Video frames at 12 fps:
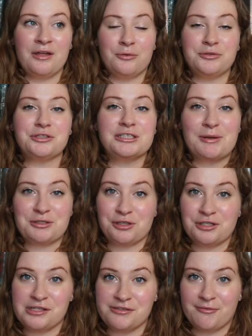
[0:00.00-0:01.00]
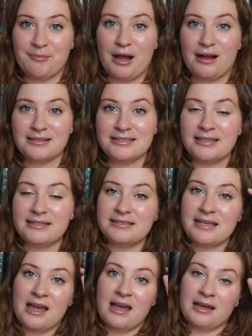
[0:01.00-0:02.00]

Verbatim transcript: those are special editions from boxes